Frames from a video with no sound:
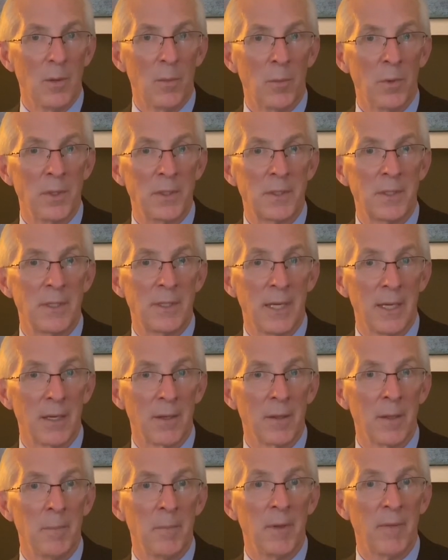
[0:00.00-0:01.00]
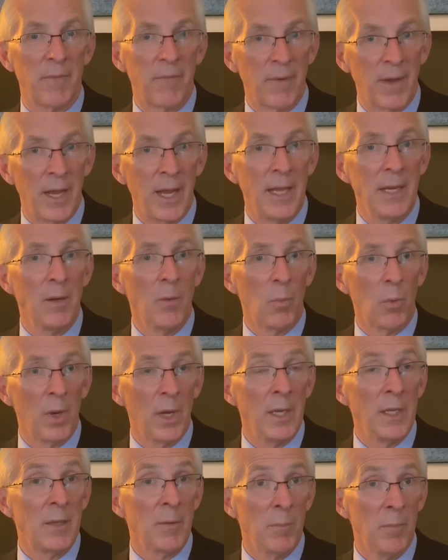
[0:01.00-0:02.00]
was to tell them to find a
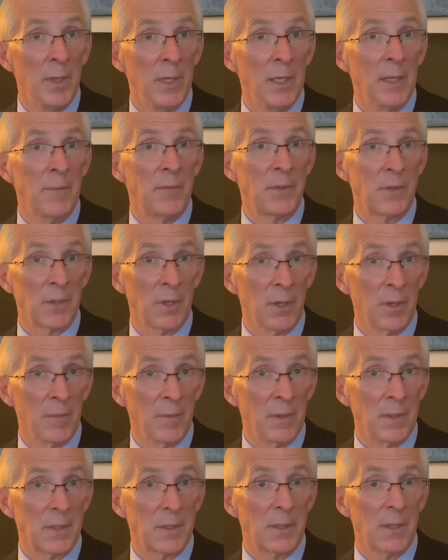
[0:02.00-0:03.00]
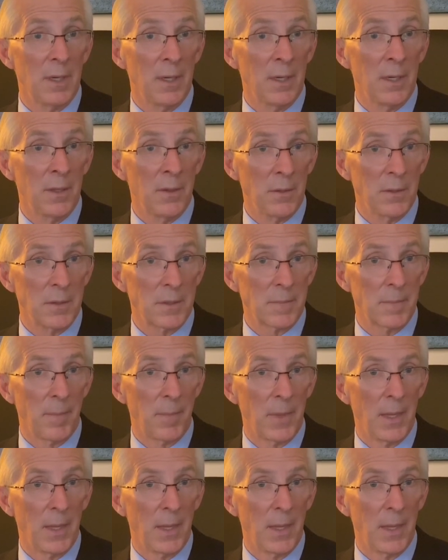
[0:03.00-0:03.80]
way to be of service to others.